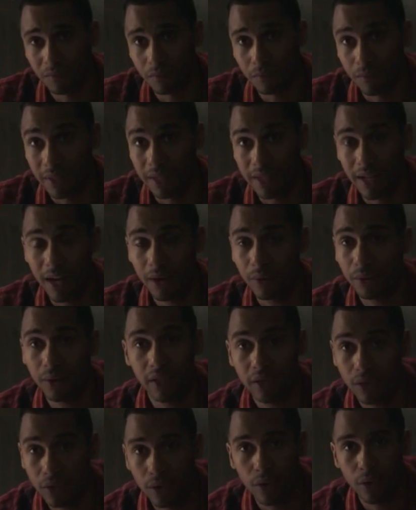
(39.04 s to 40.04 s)
But now we
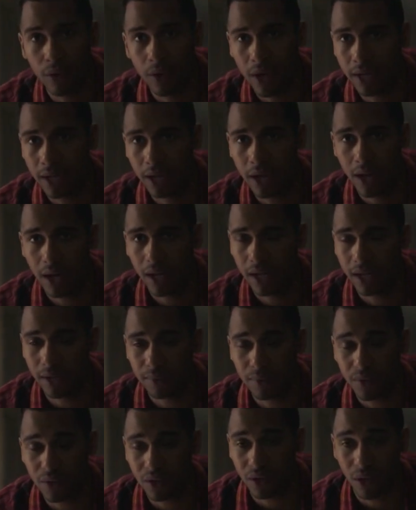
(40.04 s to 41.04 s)
do, and
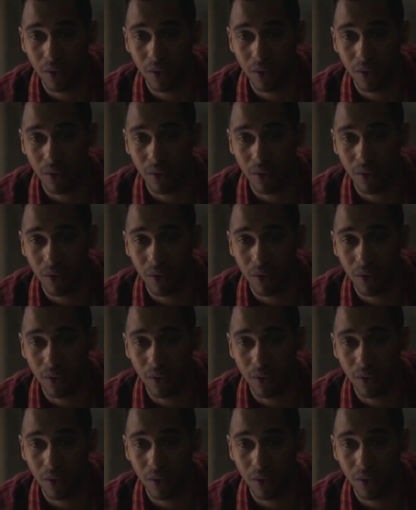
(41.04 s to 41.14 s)
I'm so